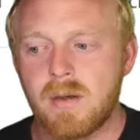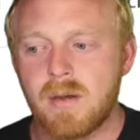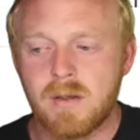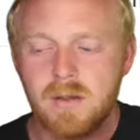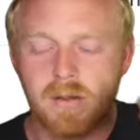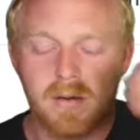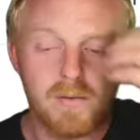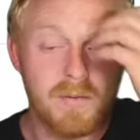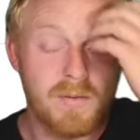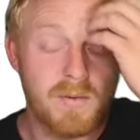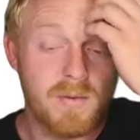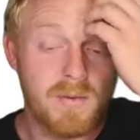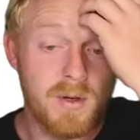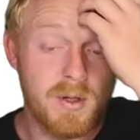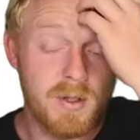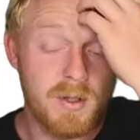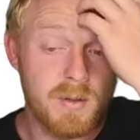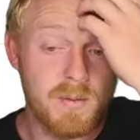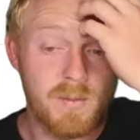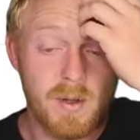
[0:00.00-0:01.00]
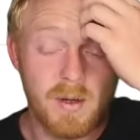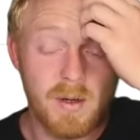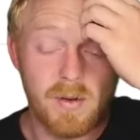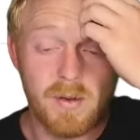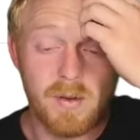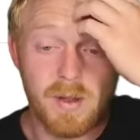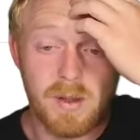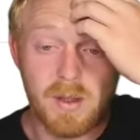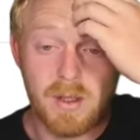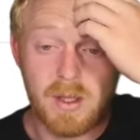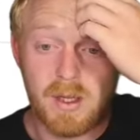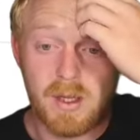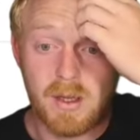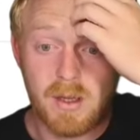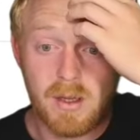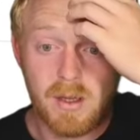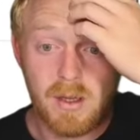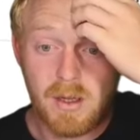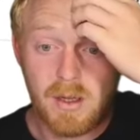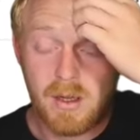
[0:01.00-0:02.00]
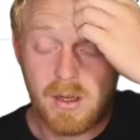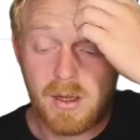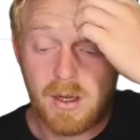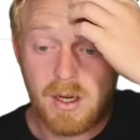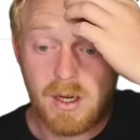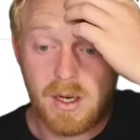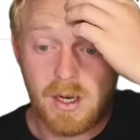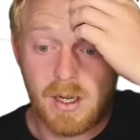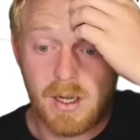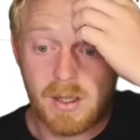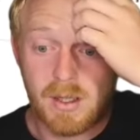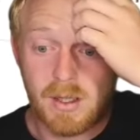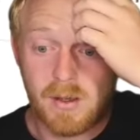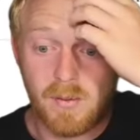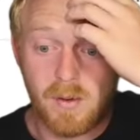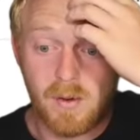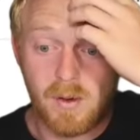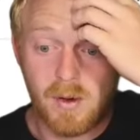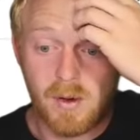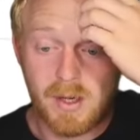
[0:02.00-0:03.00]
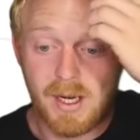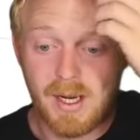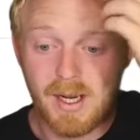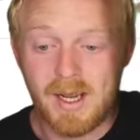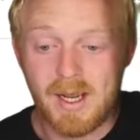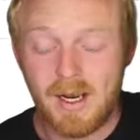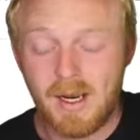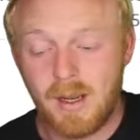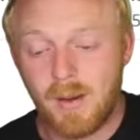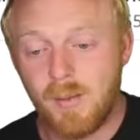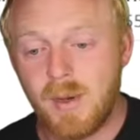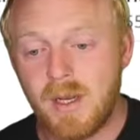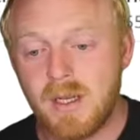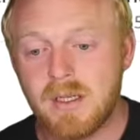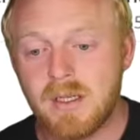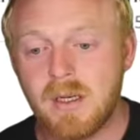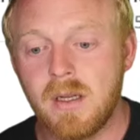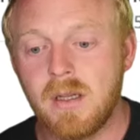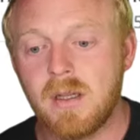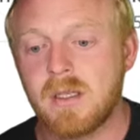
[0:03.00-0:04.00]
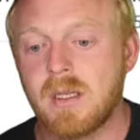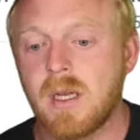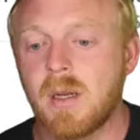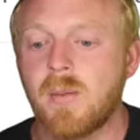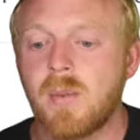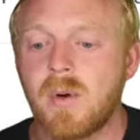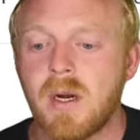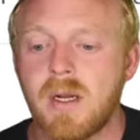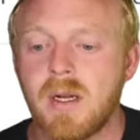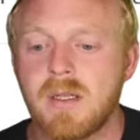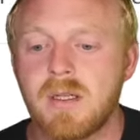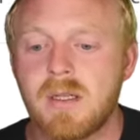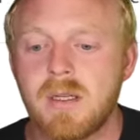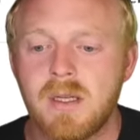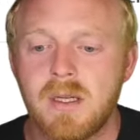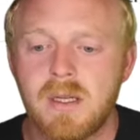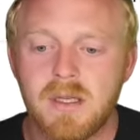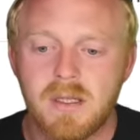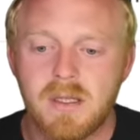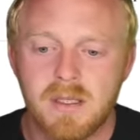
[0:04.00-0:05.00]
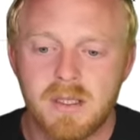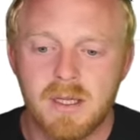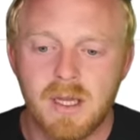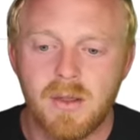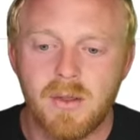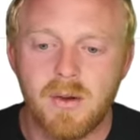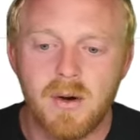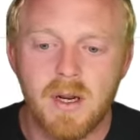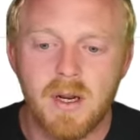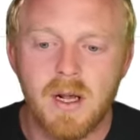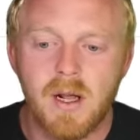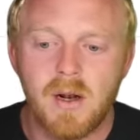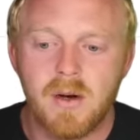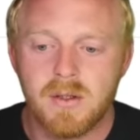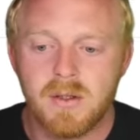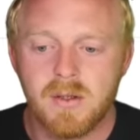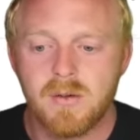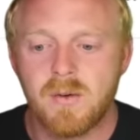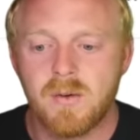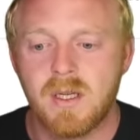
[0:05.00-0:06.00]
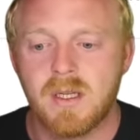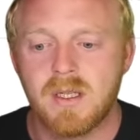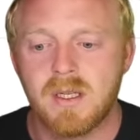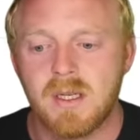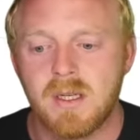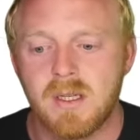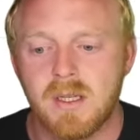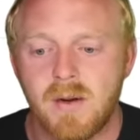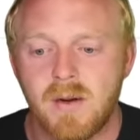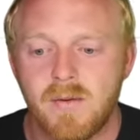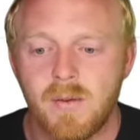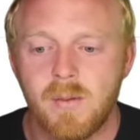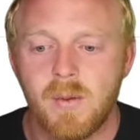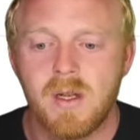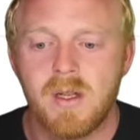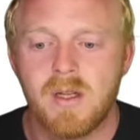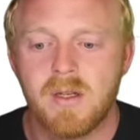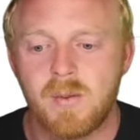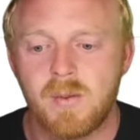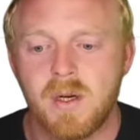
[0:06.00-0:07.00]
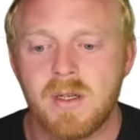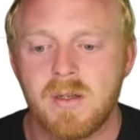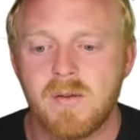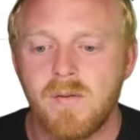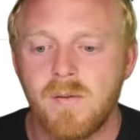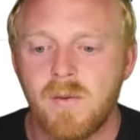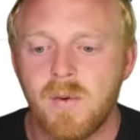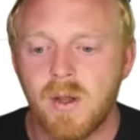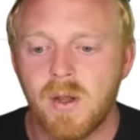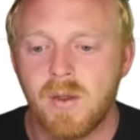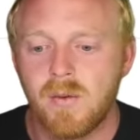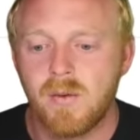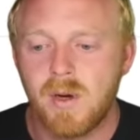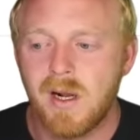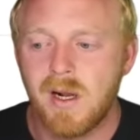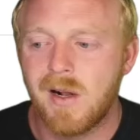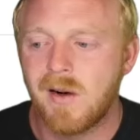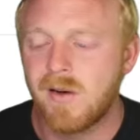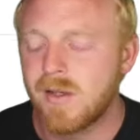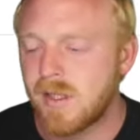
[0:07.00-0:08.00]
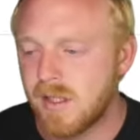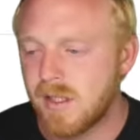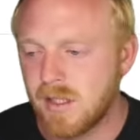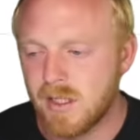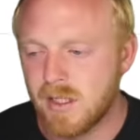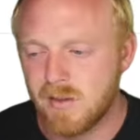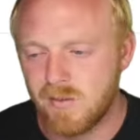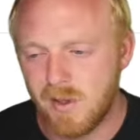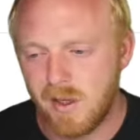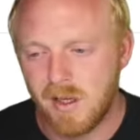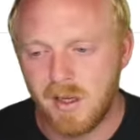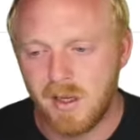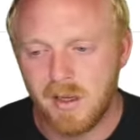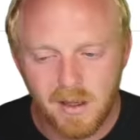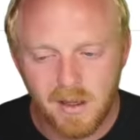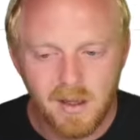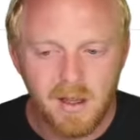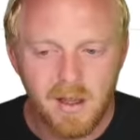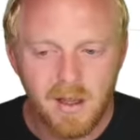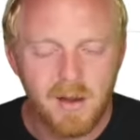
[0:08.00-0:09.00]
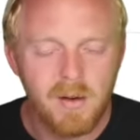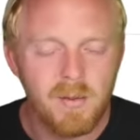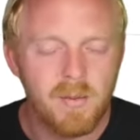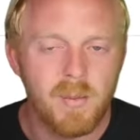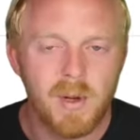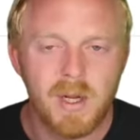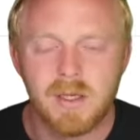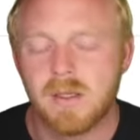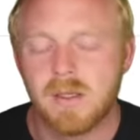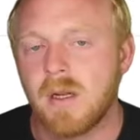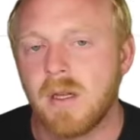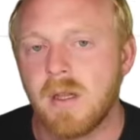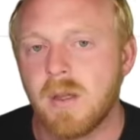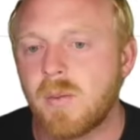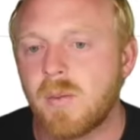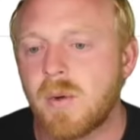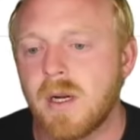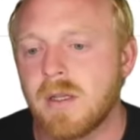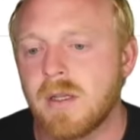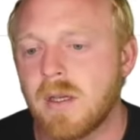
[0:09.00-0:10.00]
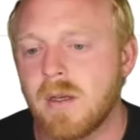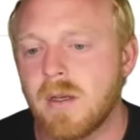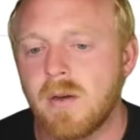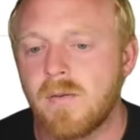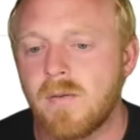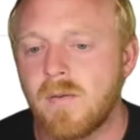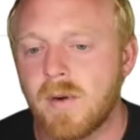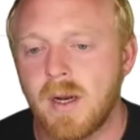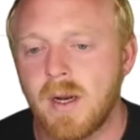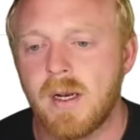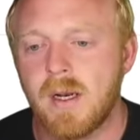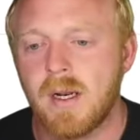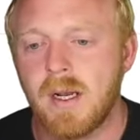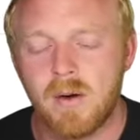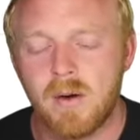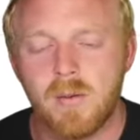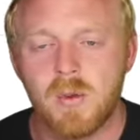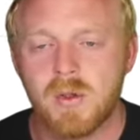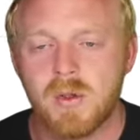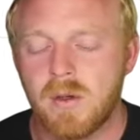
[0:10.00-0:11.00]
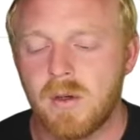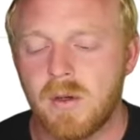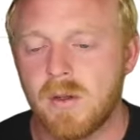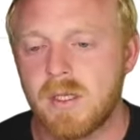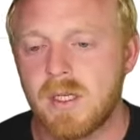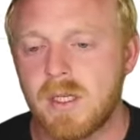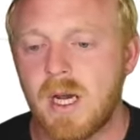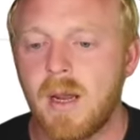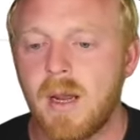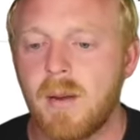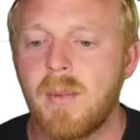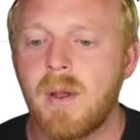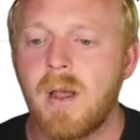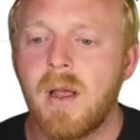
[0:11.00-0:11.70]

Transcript: so 3 inches bigger than the Klein that we were looking at, and basically the same price. This is at $30.20, down from a list price of $43. This is really basically the price that you'll find it at almost all the time.